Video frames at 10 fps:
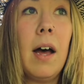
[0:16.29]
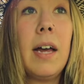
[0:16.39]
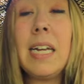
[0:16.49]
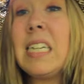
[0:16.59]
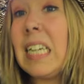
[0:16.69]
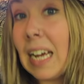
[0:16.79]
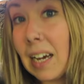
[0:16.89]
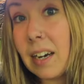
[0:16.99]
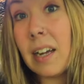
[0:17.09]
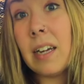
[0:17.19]

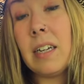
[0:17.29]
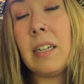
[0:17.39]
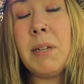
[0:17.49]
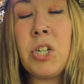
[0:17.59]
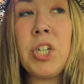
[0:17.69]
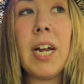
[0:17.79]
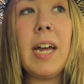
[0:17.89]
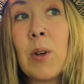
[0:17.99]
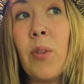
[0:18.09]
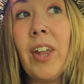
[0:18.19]
Indiana and
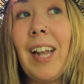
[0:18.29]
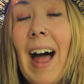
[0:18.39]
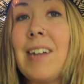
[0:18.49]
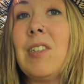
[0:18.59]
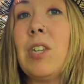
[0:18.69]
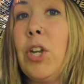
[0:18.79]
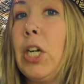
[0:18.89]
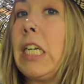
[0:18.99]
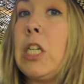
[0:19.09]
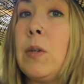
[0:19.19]
Michigan, so the last
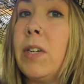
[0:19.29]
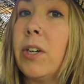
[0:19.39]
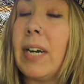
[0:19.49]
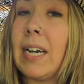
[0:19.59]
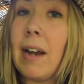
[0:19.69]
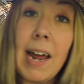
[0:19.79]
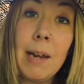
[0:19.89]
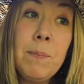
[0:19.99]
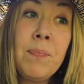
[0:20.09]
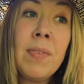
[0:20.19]
32-degree night.
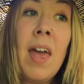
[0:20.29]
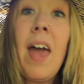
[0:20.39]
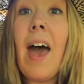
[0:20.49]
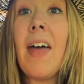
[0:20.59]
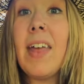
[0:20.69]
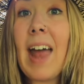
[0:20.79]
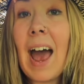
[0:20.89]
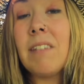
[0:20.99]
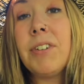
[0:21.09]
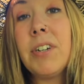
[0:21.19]
And then
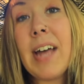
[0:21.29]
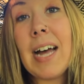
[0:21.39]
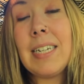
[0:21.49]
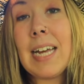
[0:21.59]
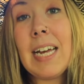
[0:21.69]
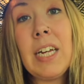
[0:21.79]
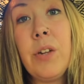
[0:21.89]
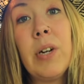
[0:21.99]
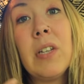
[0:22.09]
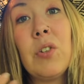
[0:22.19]
after that date,
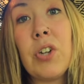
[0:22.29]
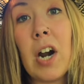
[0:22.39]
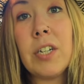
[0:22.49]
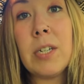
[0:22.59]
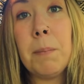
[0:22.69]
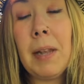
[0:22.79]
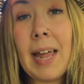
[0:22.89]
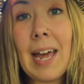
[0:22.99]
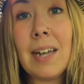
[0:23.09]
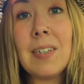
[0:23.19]
you can start to
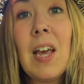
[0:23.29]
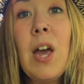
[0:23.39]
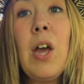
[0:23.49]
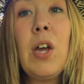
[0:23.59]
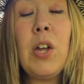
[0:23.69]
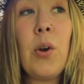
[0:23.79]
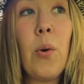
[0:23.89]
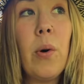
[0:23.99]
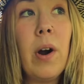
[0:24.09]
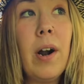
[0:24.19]
plant
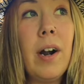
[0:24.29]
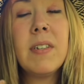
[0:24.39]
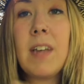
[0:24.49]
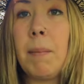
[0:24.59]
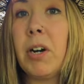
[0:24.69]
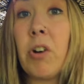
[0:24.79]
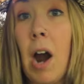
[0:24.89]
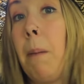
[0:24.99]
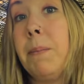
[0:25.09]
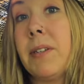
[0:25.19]
your summer
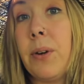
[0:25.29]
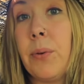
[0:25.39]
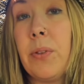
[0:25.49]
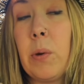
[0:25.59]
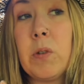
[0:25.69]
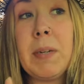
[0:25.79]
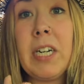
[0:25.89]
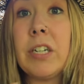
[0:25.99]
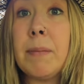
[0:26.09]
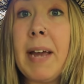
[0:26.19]
crops. So those will be
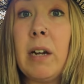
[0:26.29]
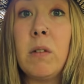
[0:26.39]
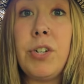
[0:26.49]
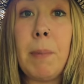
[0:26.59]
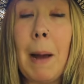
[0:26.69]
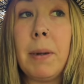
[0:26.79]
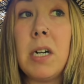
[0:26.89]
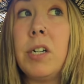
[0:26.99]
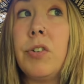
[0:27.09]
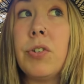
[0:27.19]
your tomatoes, your
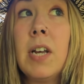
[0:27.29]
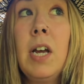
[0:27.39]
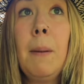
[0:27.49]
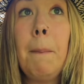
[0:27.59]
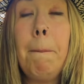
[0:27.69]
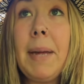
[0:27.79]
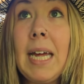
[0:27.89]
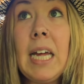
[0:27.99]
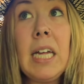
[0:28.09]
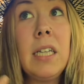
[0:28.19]
peppers,
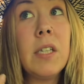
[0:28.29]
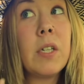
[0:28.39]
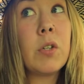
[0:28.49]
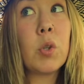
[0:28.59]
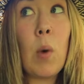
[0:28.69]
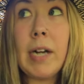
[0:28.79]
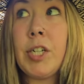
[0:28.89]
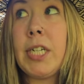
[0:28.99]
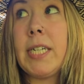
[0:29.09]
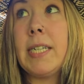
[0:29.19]
beans,
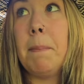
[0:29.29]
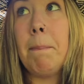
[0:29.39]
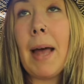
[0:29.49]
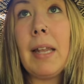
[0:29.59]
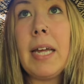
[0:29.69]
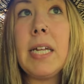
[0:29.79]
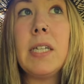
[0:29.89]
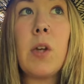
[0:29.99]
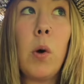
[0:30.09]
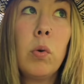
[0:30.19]
squashes,
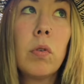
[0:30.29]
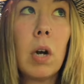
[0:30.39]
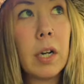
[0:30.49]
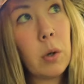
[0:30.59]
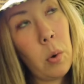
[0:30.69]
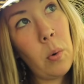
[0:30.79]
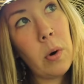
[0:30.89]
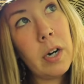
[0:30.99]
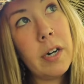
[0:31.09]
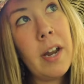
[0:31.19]
melons, okra,
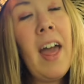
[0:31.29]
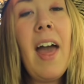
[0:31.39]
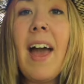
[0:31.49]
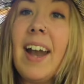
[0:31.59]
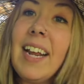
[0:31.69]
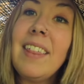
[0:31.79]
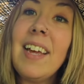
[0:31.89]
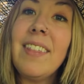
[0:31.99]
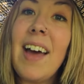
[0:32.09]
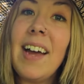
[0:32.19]
corn,
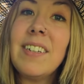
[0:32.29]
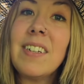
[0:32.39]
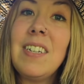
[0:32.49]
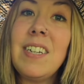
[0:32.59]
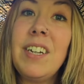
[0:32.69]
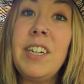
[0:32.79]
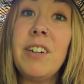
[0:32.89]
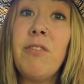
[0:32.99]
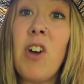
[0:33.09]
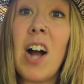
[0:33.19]
anything that is considered
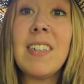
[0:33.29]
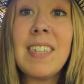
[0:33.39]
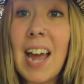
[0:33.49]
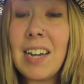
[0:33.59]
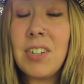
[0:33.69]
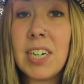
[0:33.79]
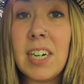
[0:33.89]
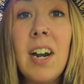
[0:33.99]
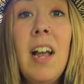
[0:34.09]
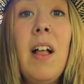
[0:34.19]
frost tender.